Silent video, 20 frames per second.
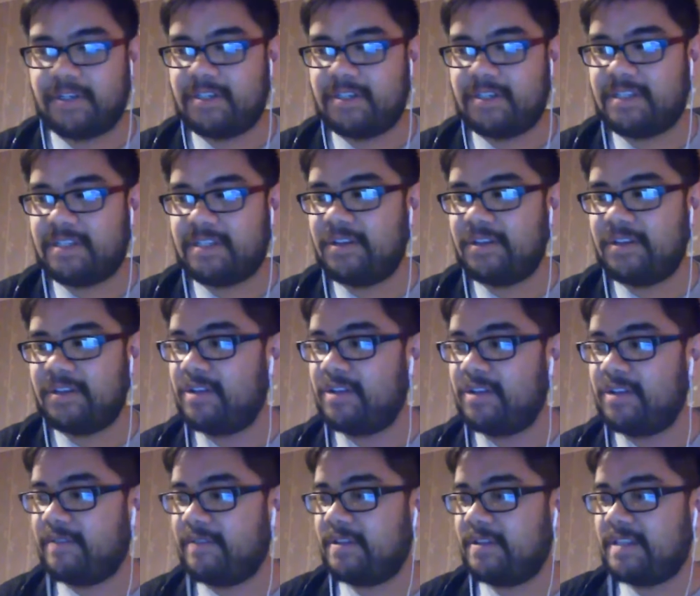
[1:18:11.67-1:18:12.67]
They
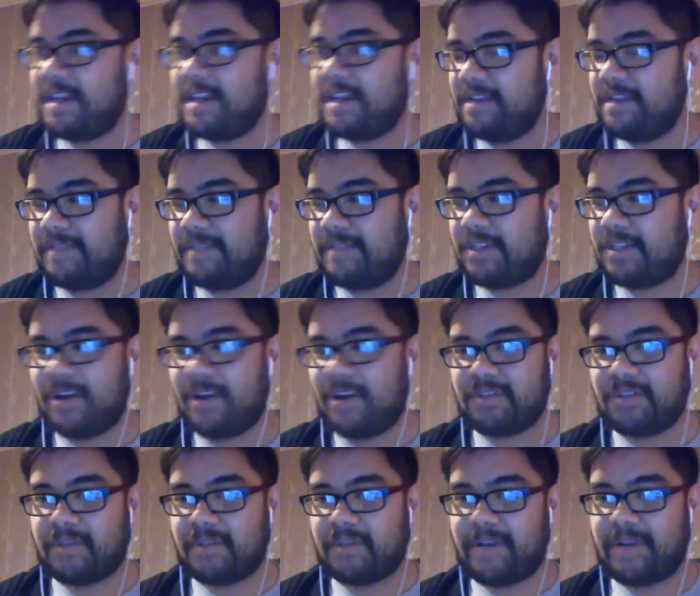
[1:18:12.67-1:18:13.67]
didn't even talk to
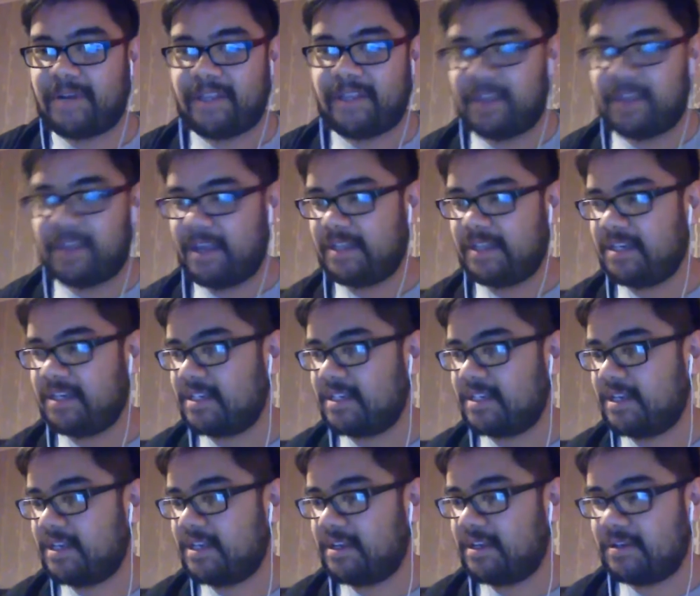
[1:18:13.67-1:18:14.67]
us or anything. They just
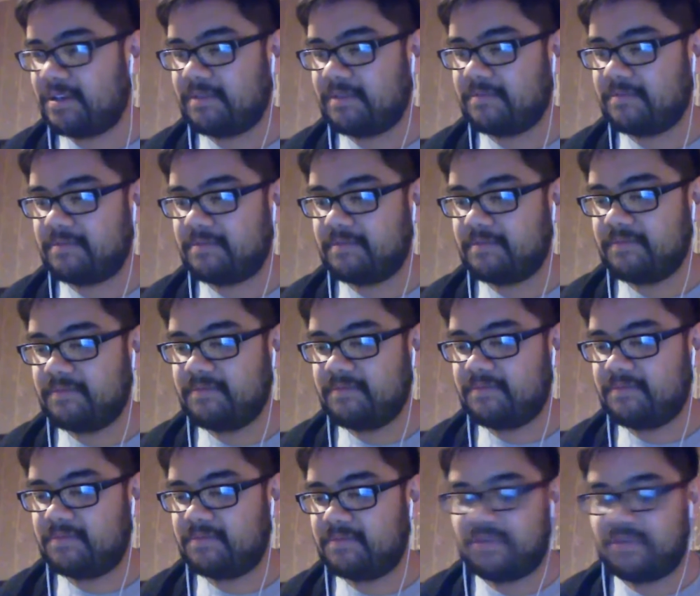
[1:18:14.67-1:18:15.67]
like,
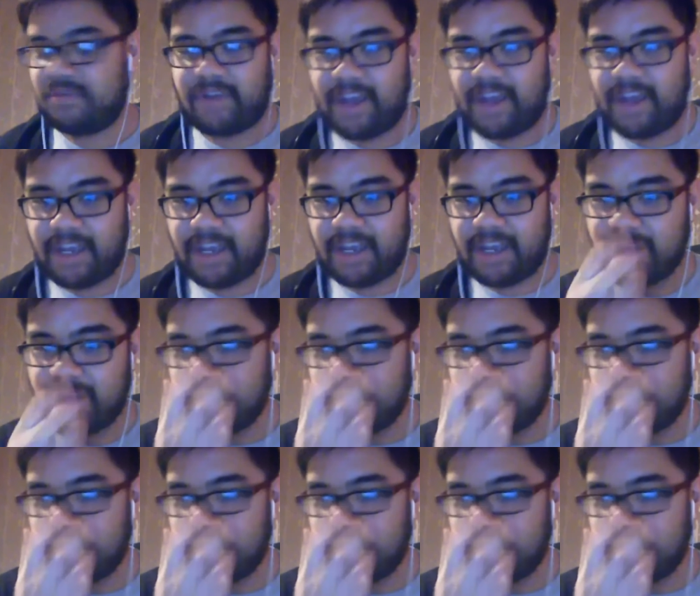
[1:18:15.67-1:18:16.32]
okay.